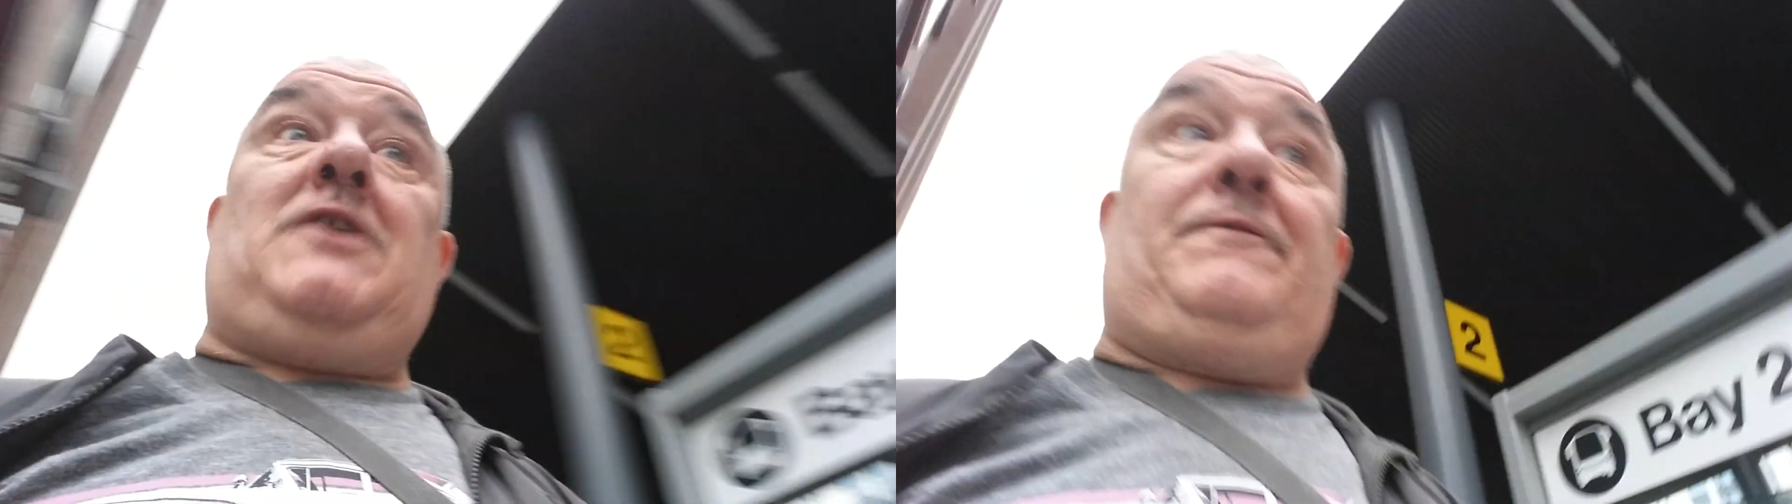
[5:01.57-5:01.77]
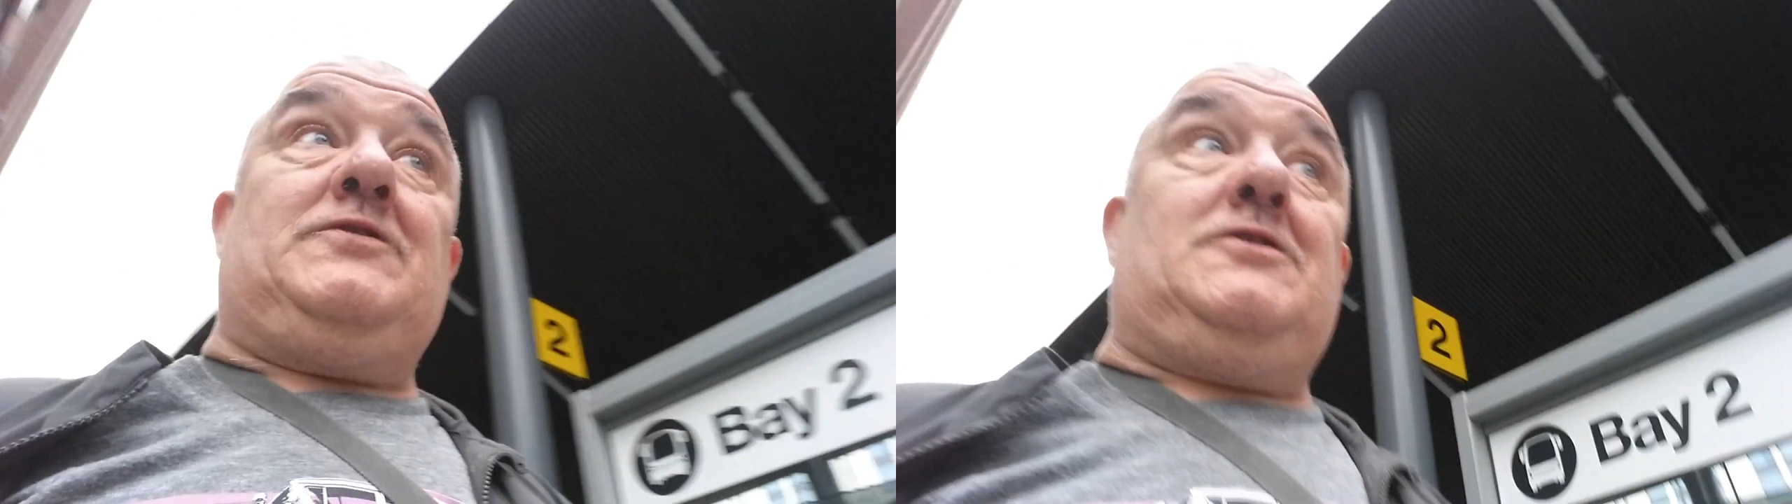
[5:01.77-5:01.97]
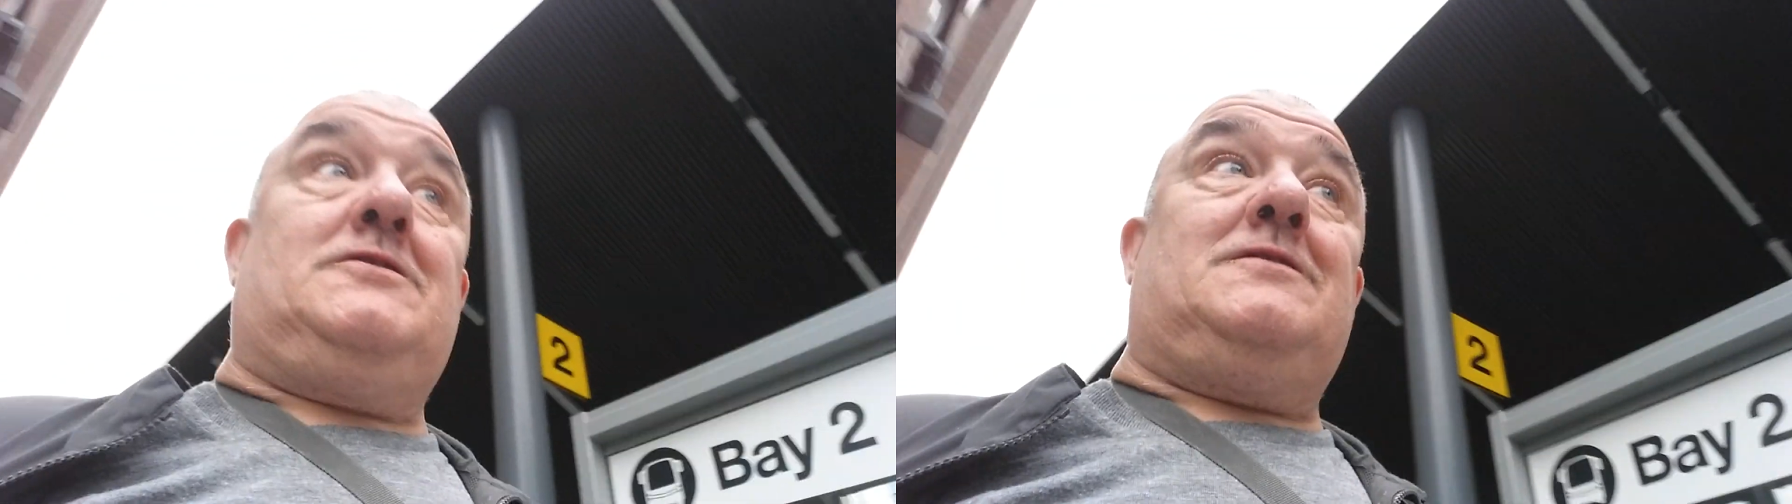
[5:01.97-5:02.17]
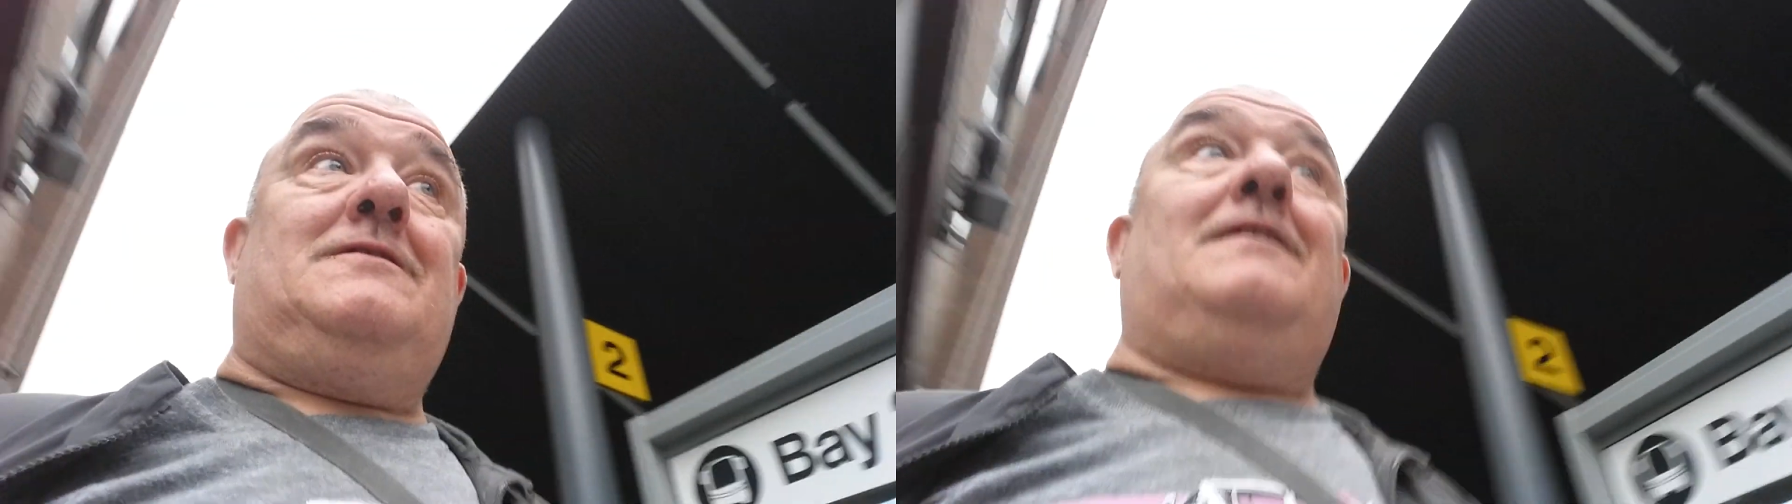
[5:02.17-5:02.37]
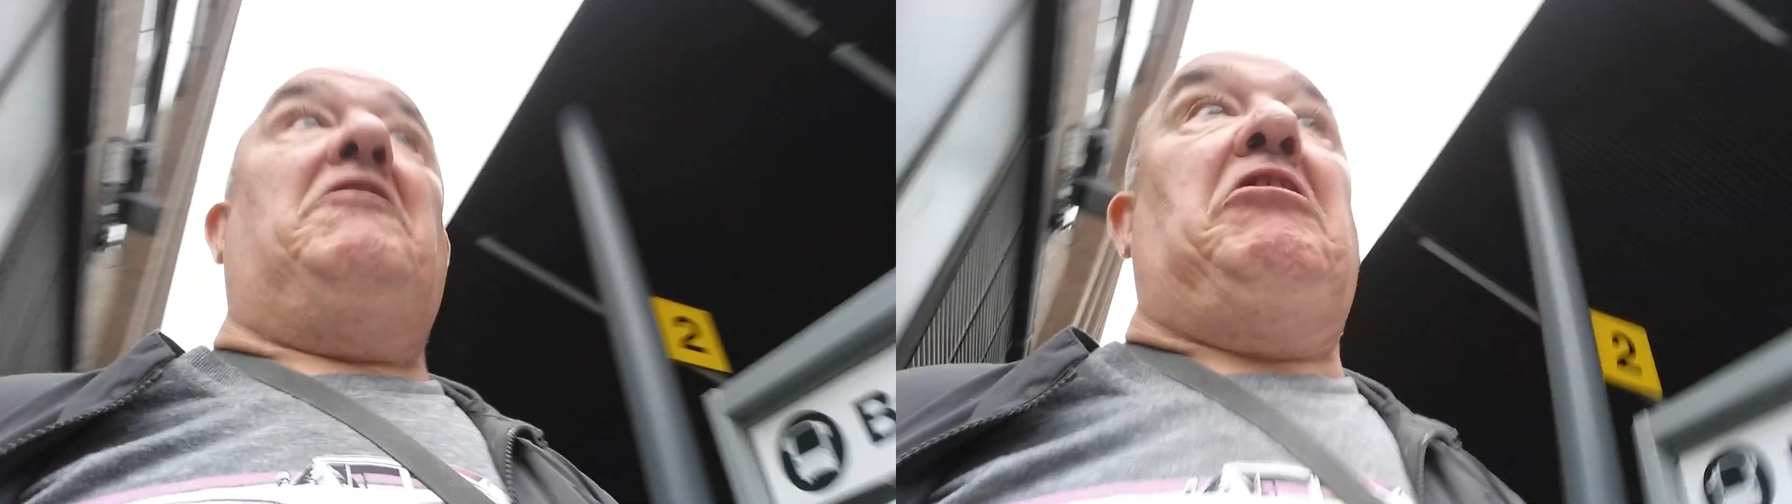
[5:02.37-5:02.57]
officers
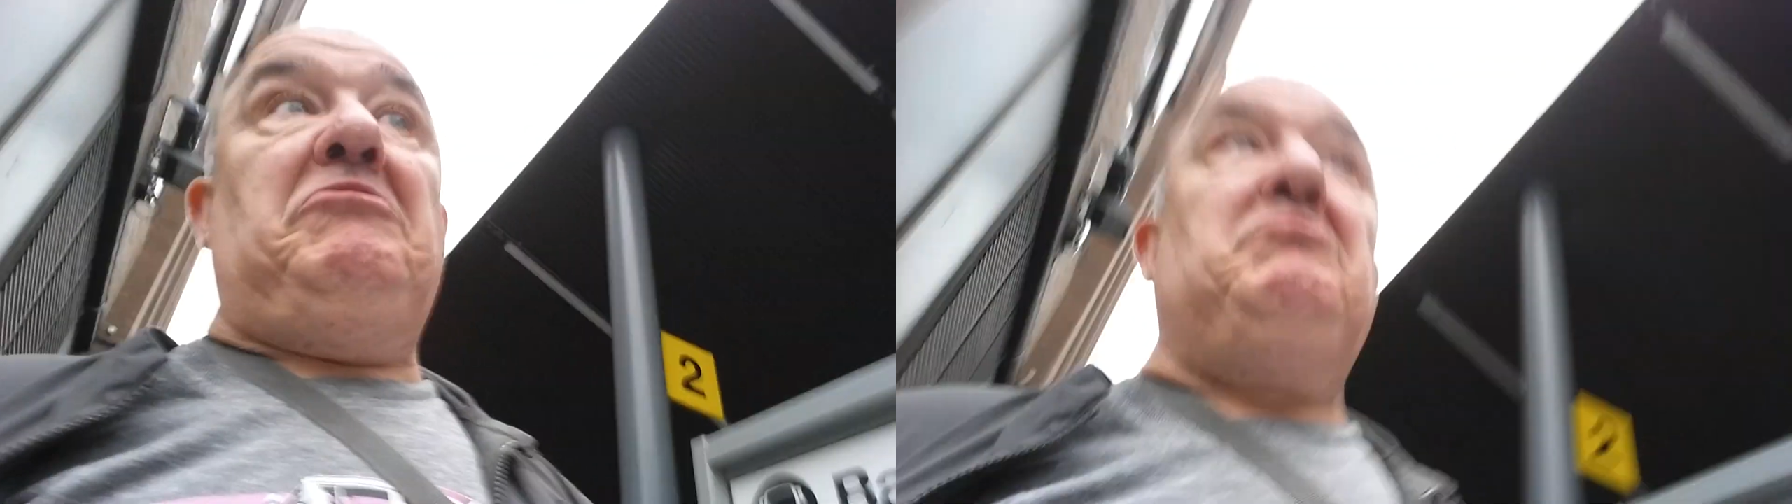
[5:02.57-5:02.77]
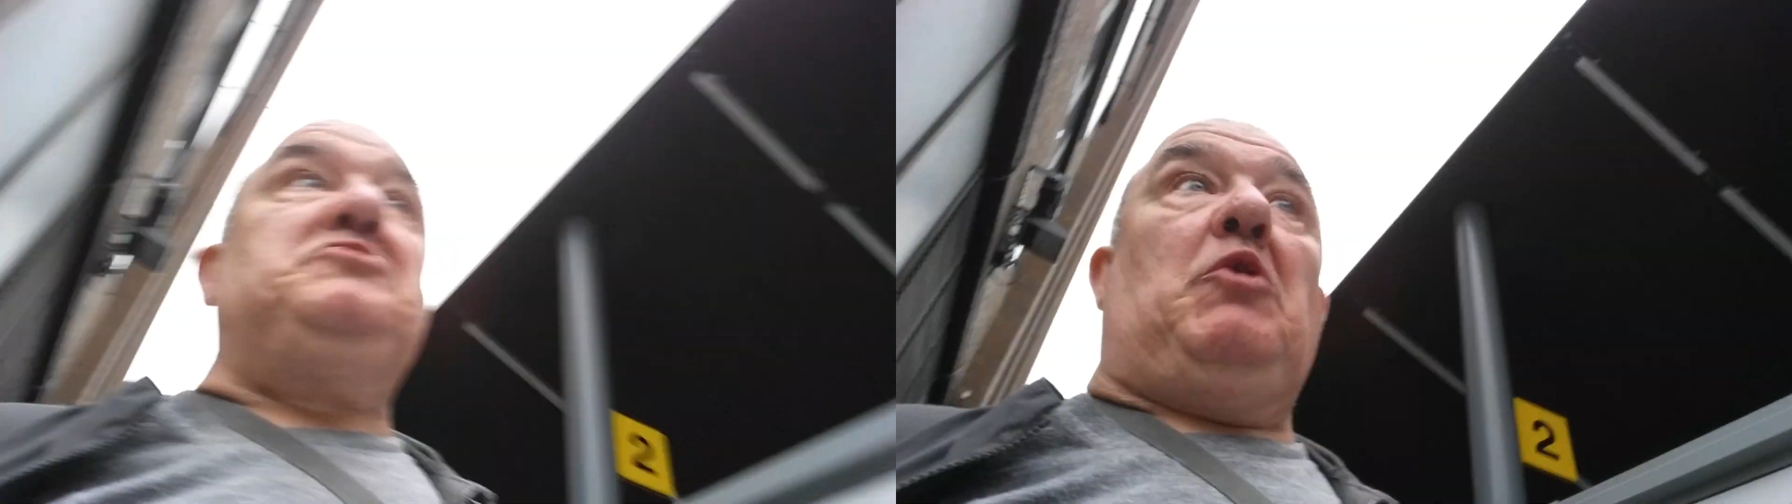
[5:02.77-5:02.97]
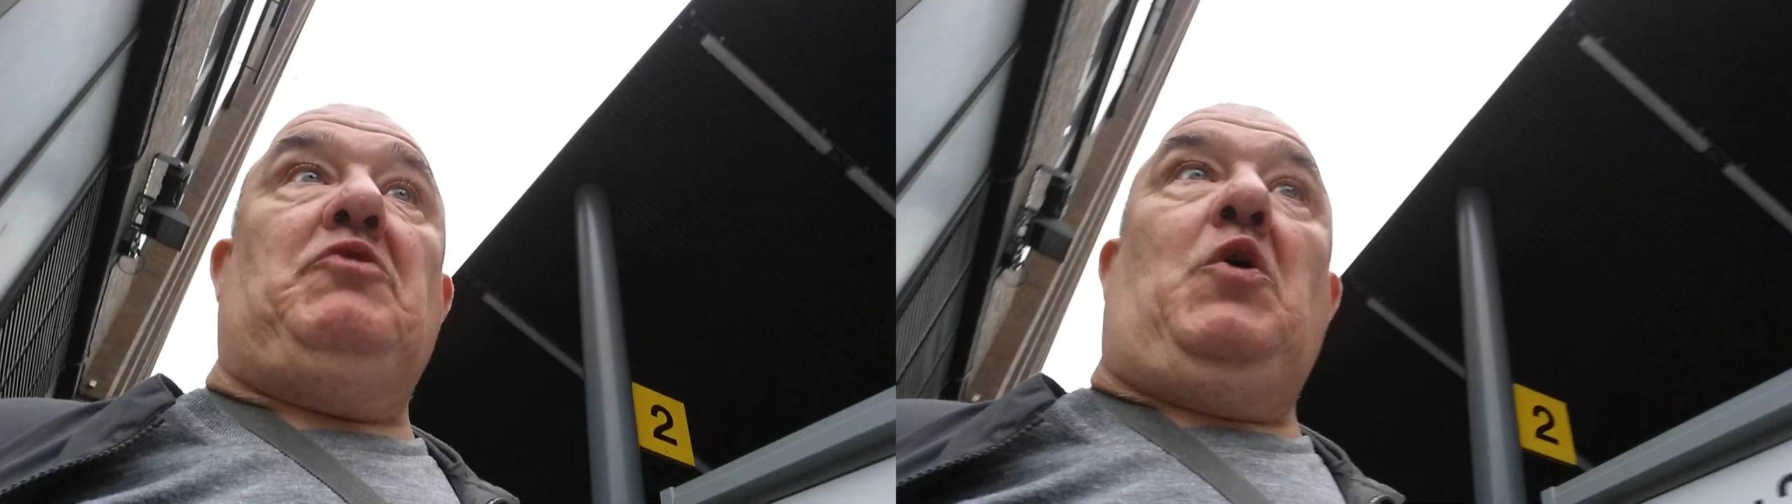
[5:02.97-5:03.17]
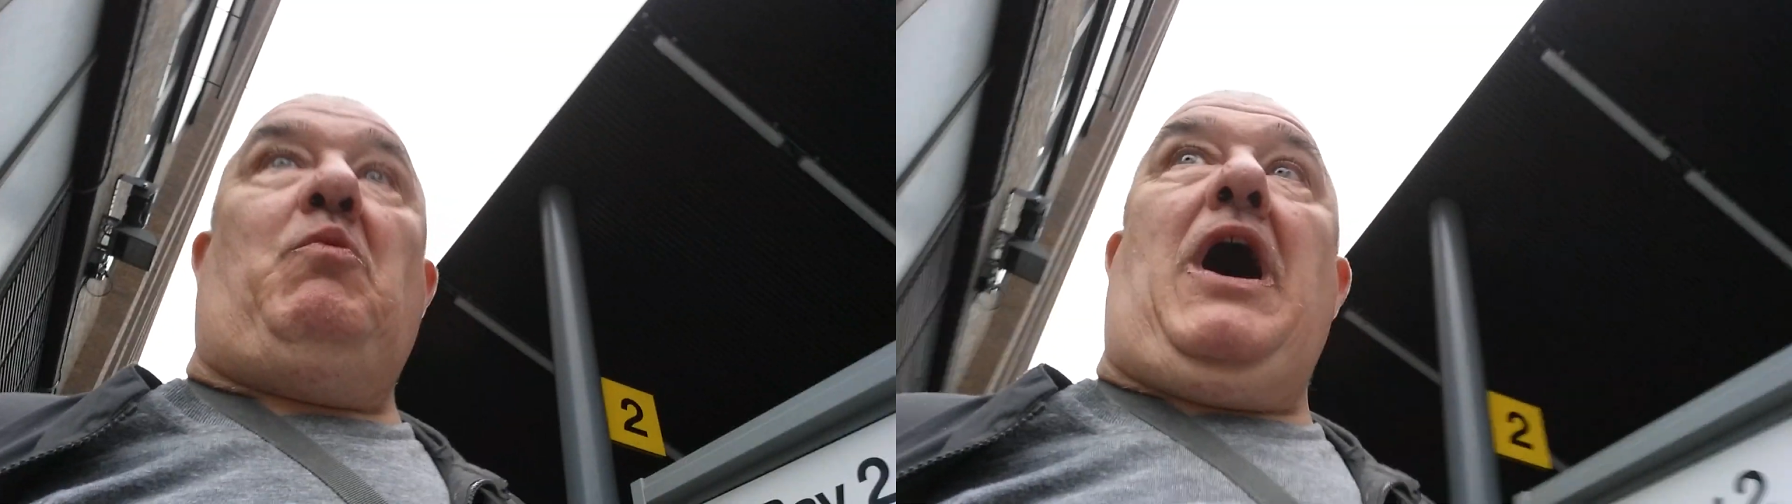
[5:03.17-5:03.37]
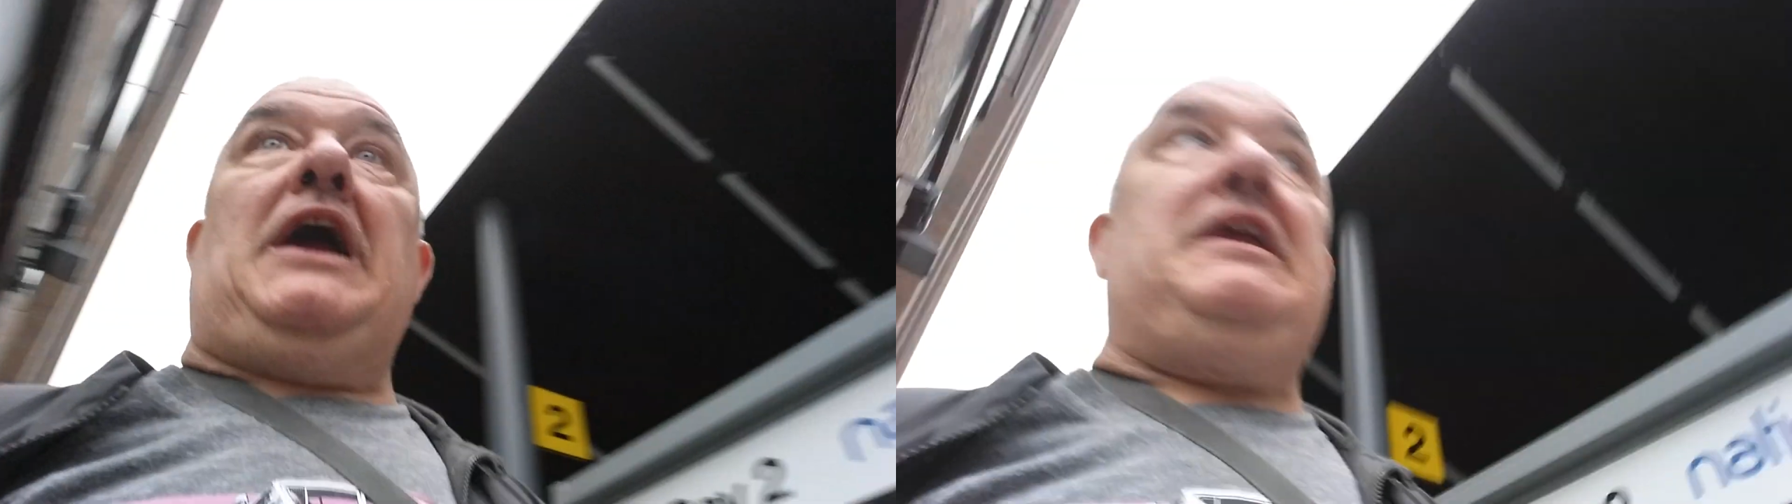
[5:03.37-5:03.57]
don't know
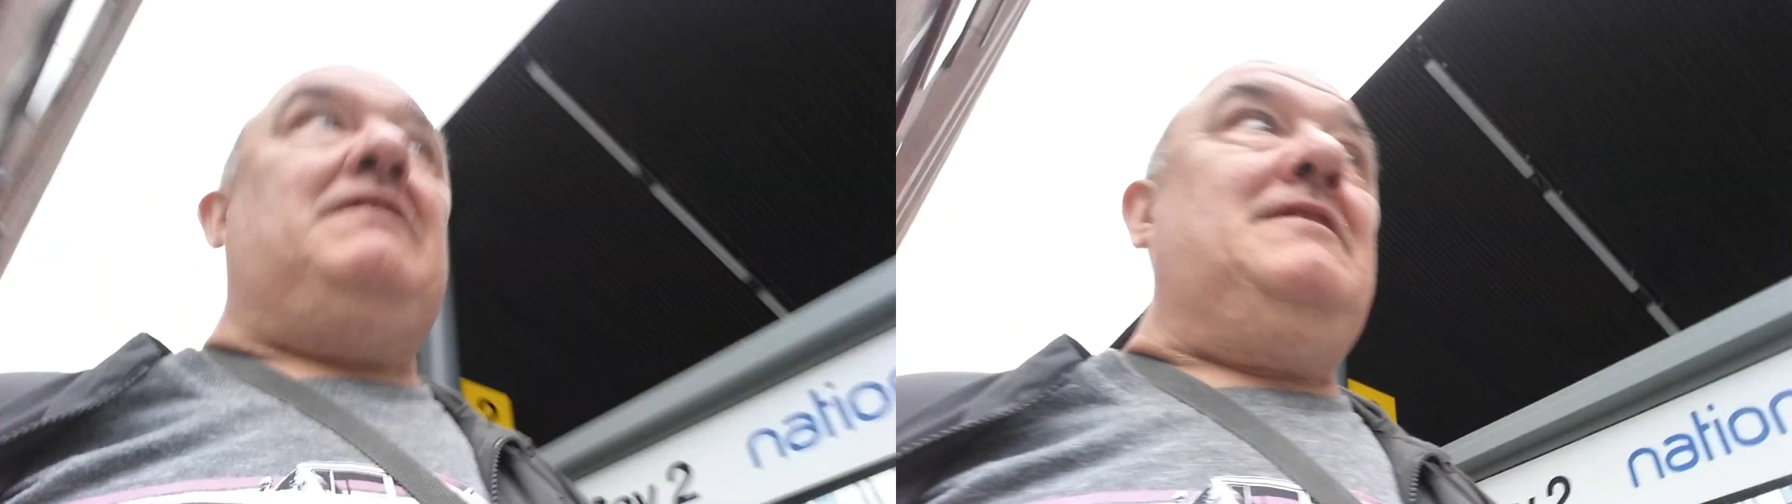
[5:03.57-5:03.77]
why,